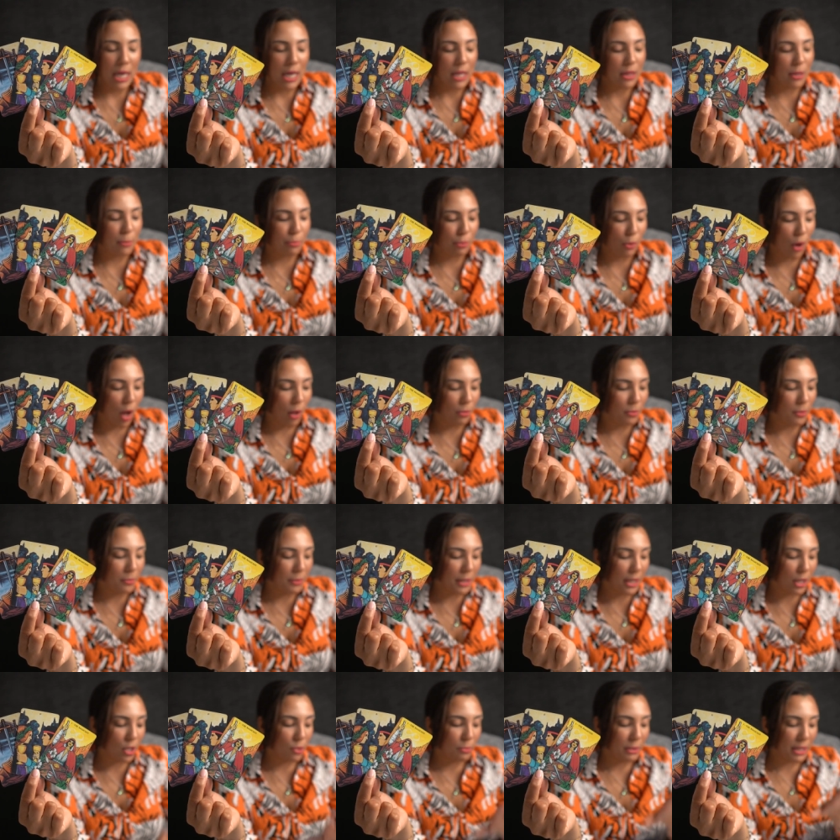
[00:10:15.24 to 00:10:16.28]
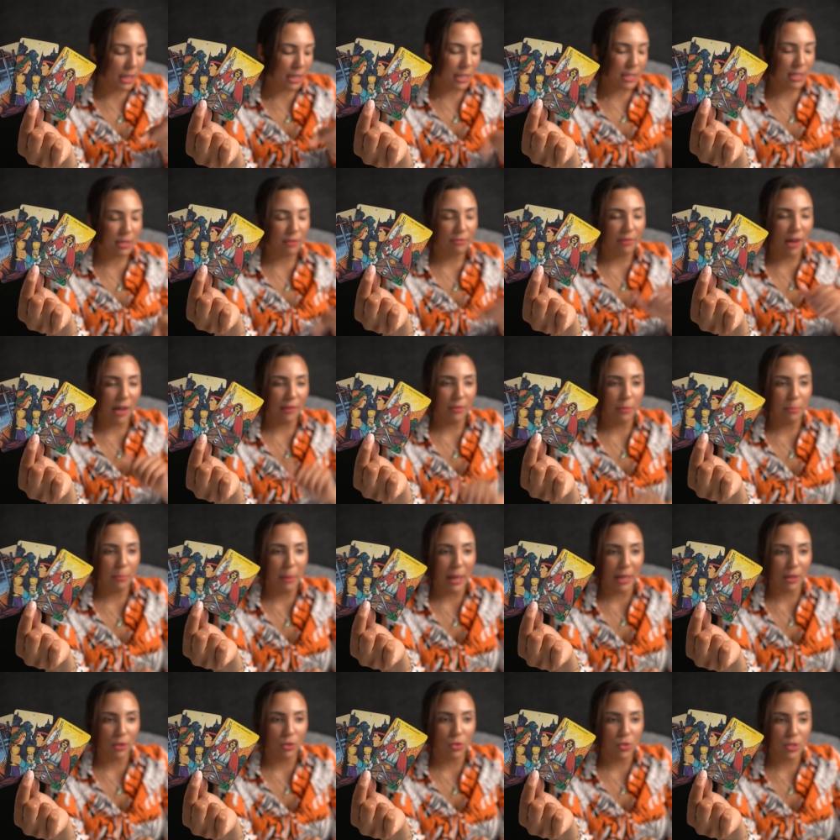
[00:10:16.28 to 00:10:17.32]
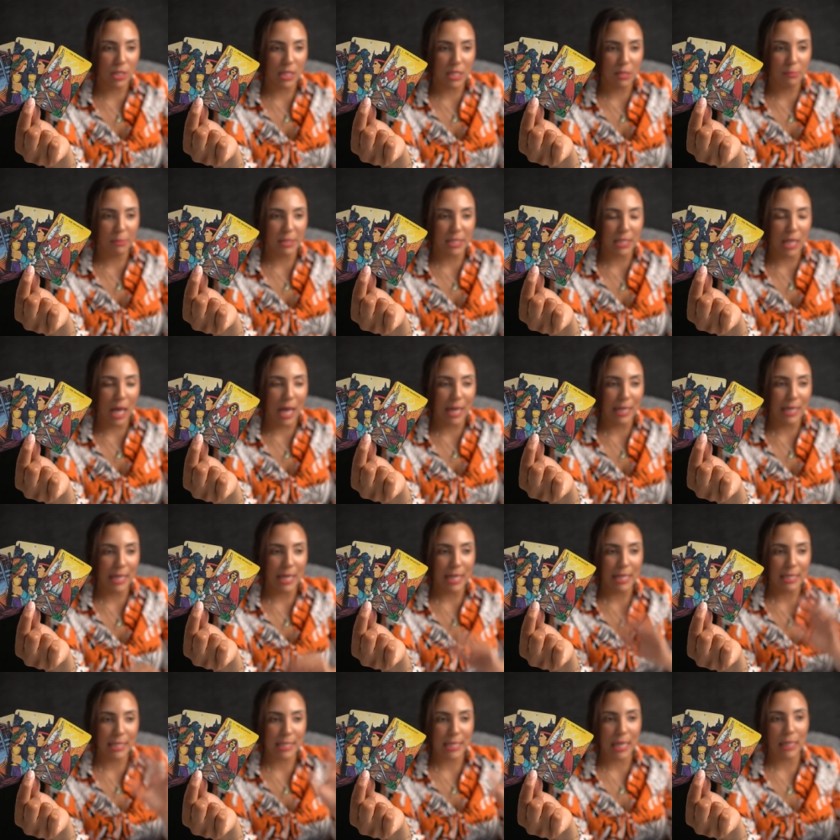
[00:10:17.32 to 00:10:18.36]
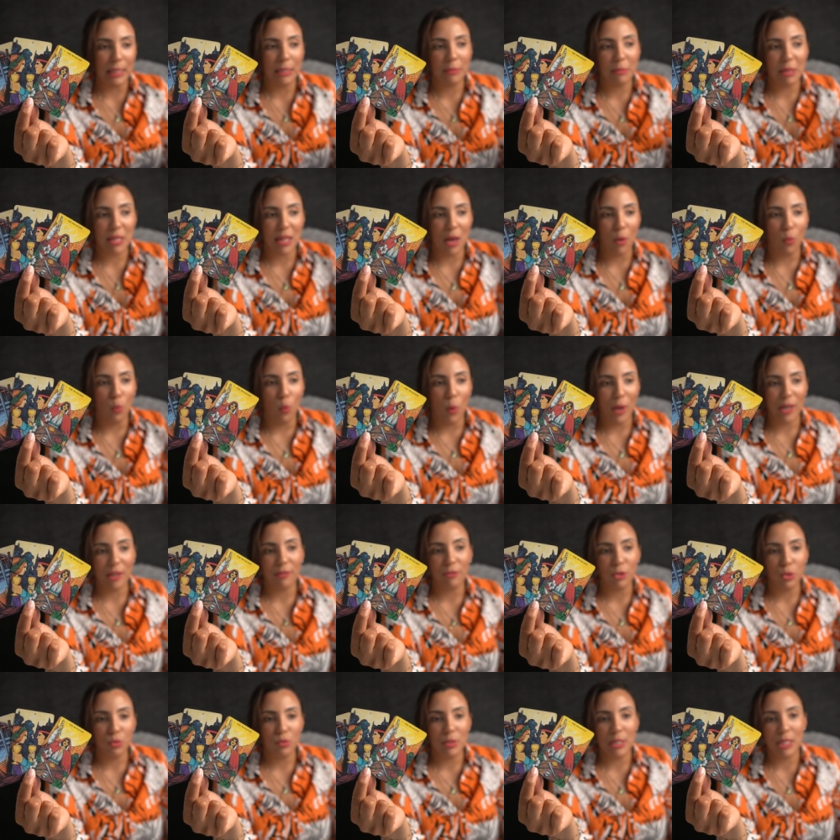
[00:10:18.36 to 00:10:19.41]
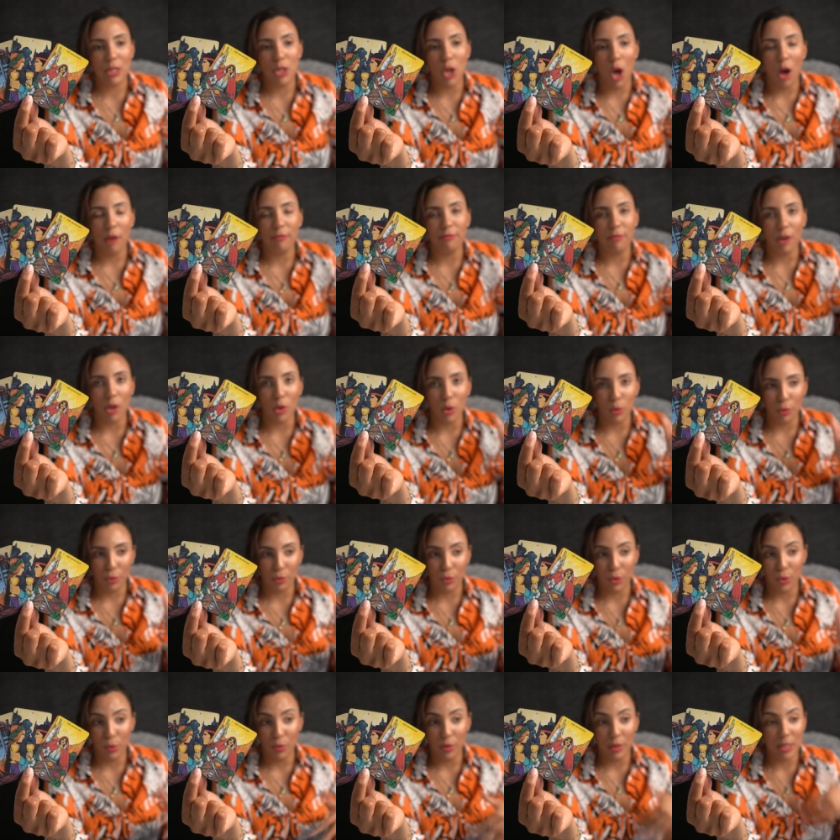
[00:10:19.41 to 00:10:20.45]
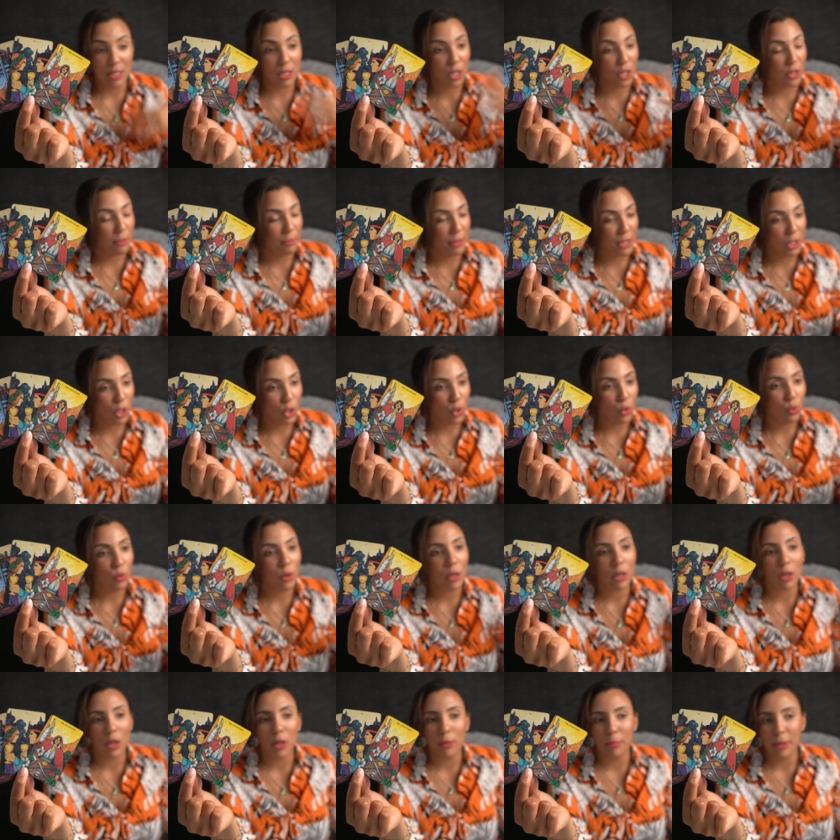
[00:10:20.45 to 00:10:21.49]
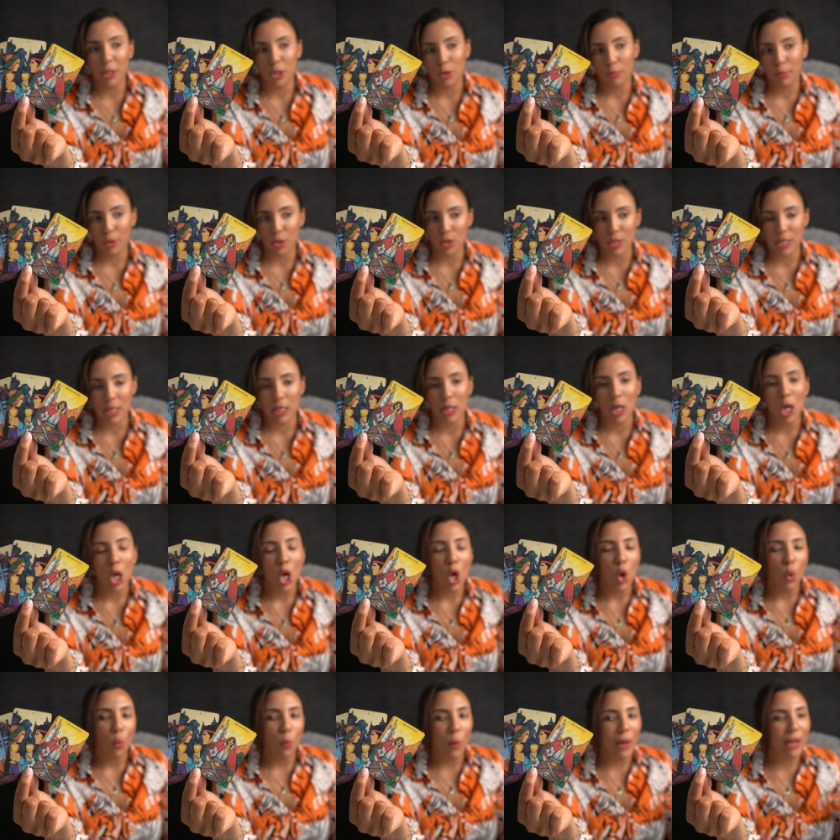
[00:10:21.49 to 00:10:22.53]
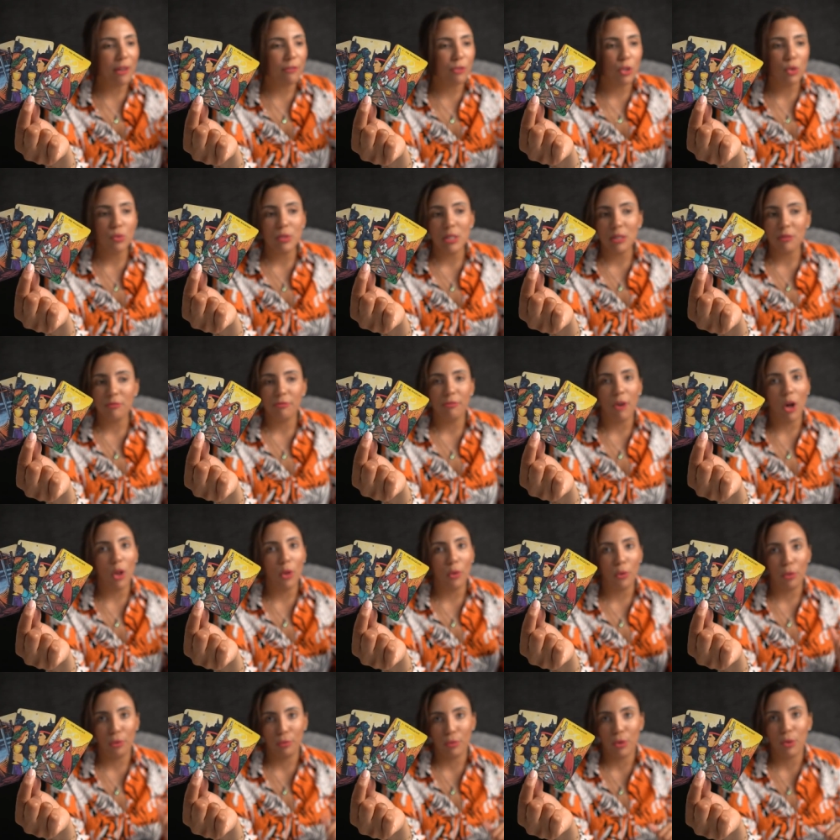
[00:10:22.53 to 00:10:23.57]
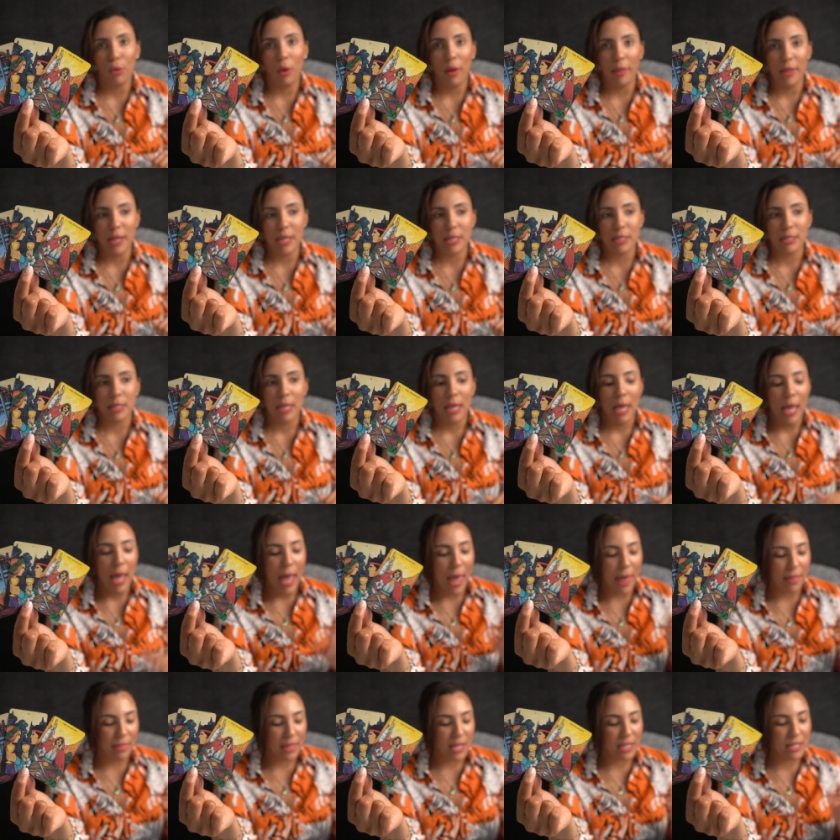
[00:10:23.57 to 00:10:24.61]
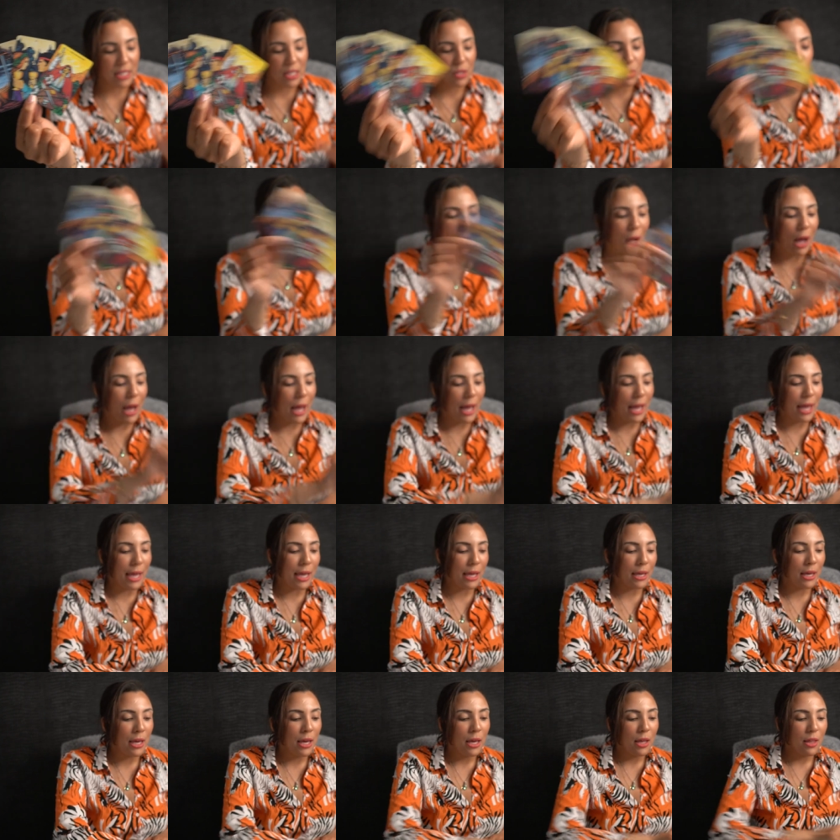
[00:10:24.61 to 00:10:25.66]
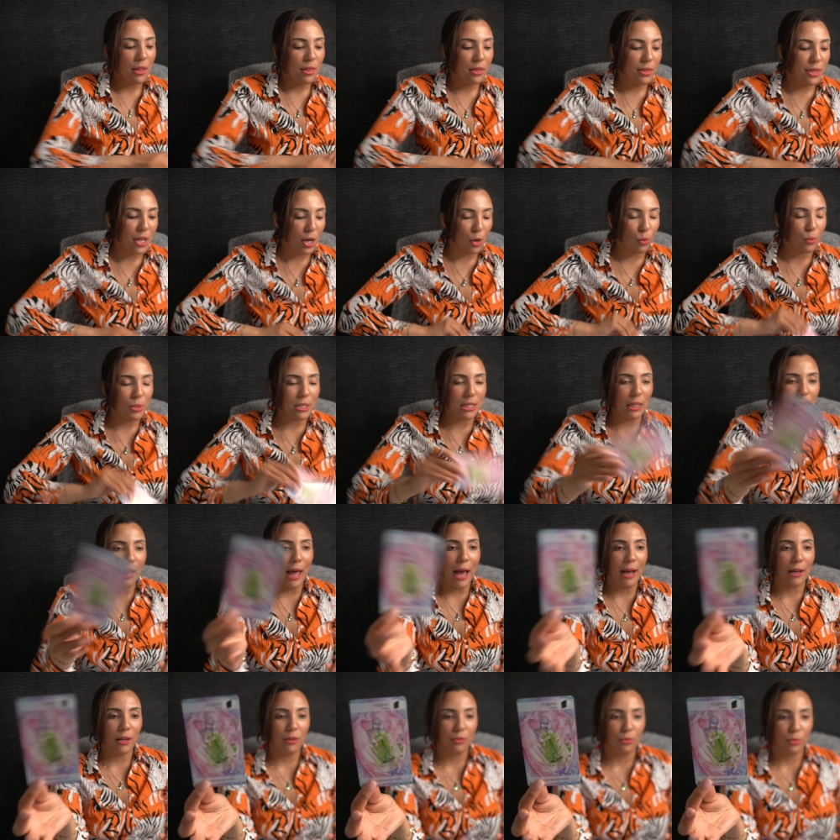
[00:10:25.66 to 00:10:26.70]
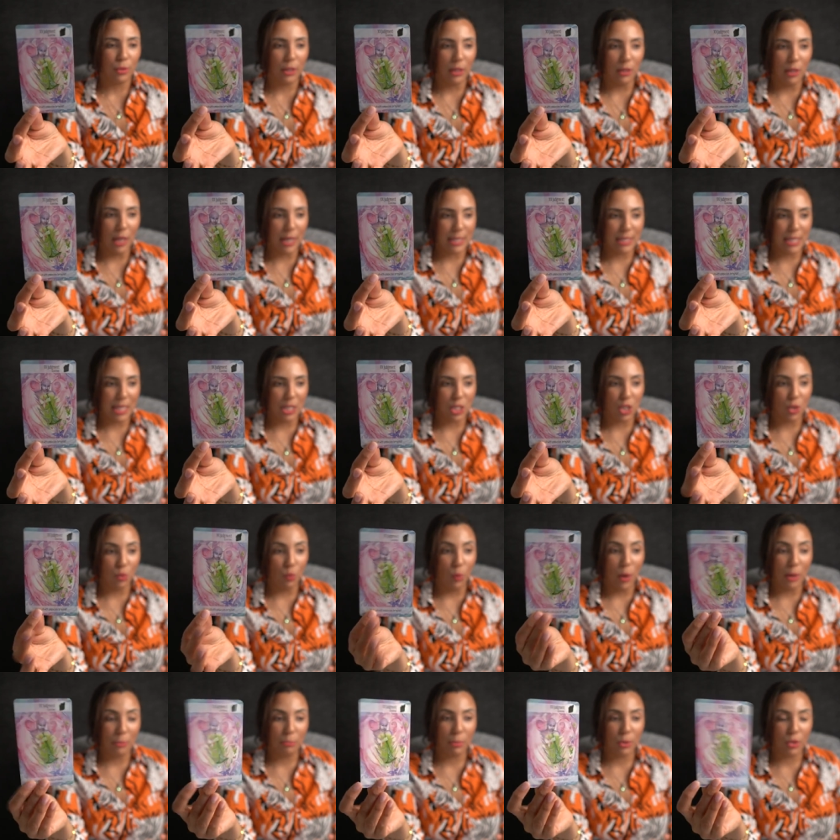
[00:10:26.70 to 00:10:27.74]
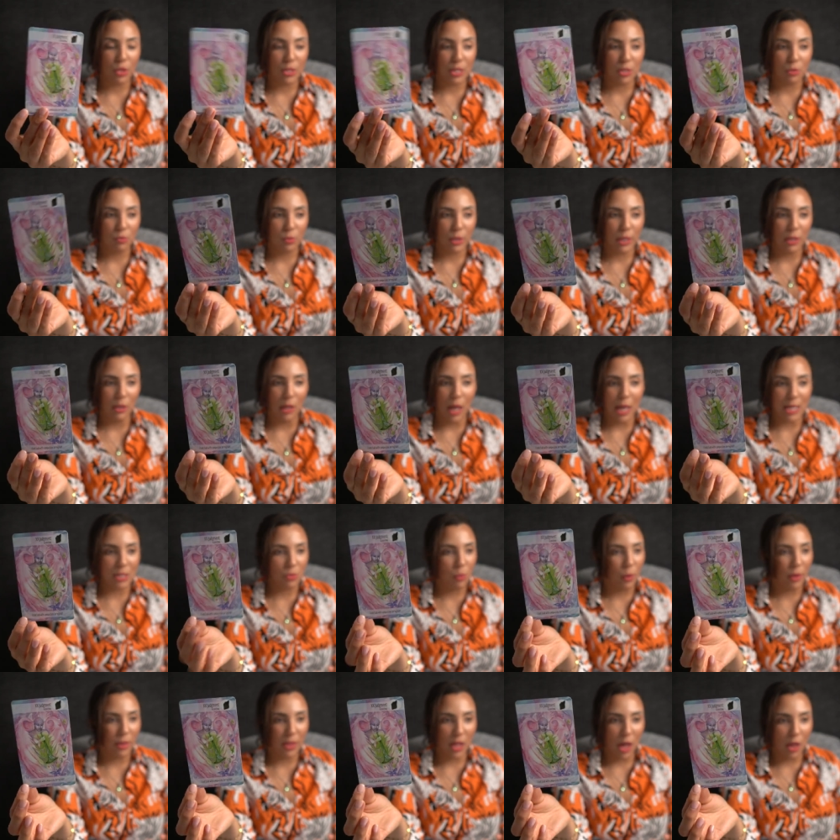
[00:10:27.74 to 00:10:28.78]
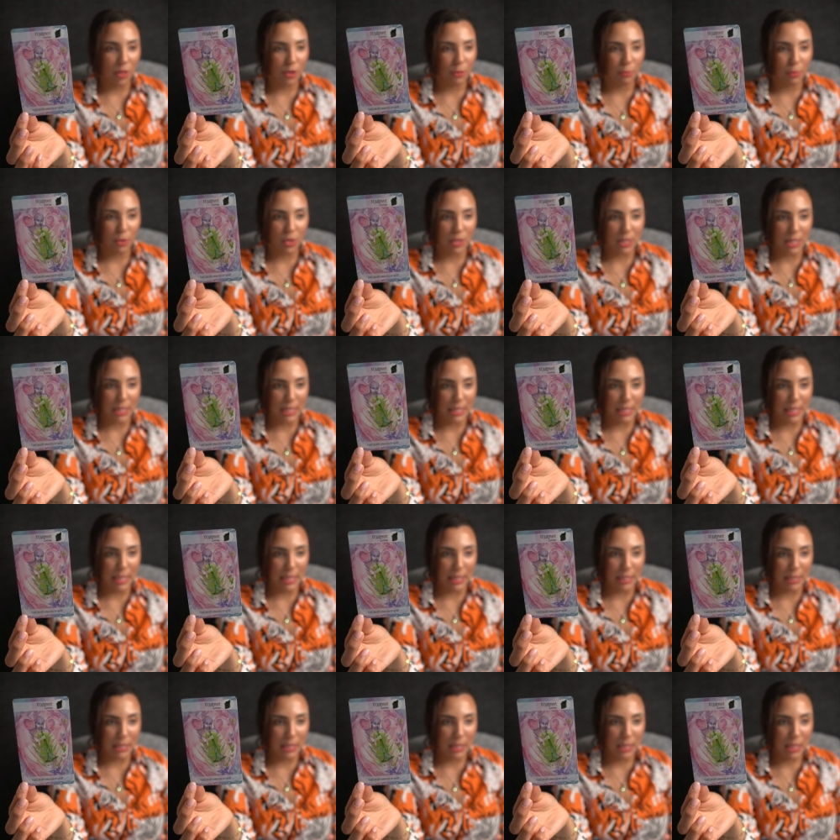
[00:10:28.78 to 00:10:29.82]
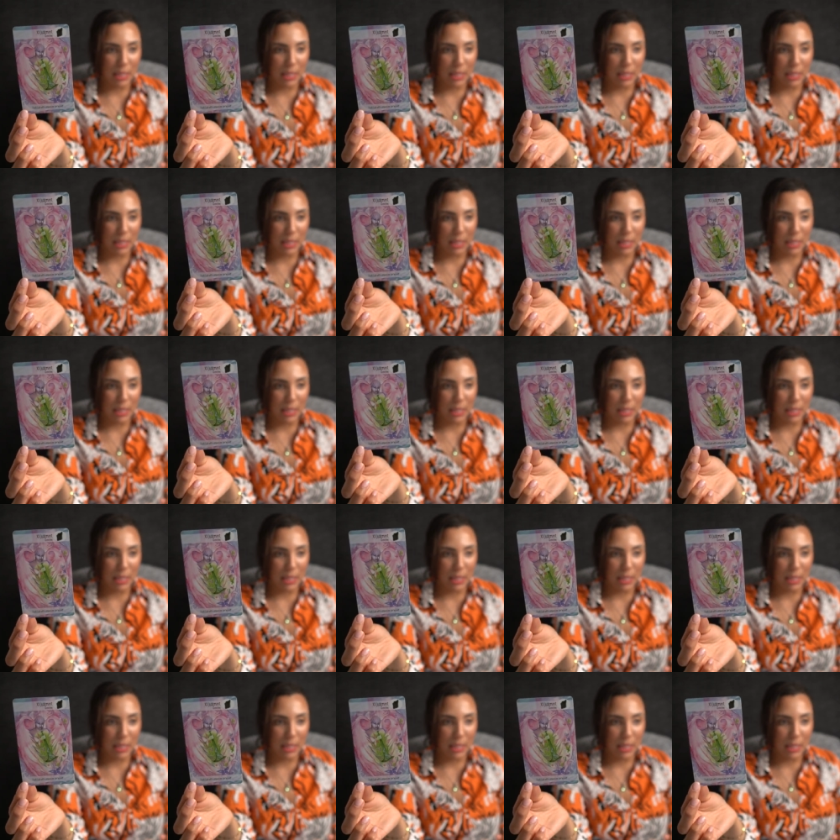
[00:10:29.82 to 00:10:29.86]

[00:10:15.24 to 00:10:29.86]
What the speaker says: The problem here, because the Five of Pentacles is beside it, it's telling you that one of you did not follow through. This could have been you, it could have been your person. One of you didn't follow through on this. And this is why there was a lack of realization. One person realized while the other person didn't.